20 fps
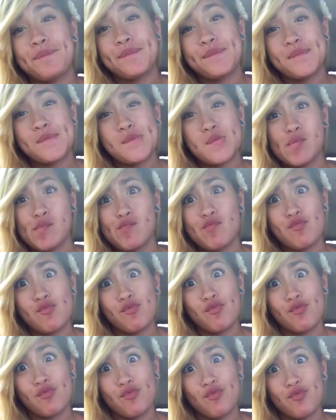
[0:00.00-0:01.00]

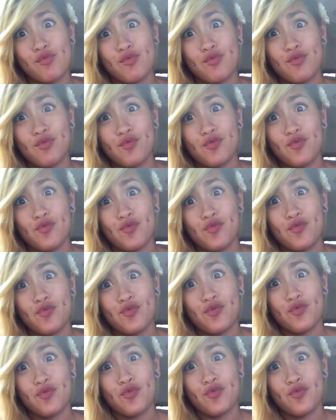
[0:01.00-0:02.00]

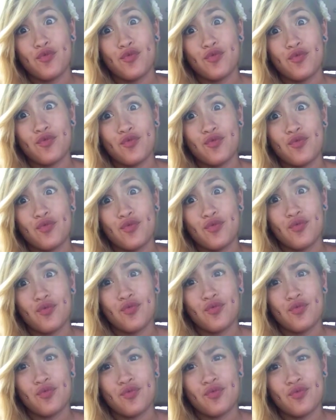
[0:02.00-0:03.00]

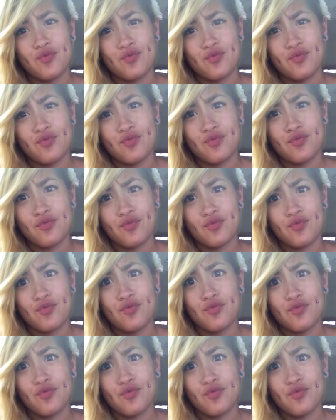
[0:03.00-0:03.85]
(no one is talking)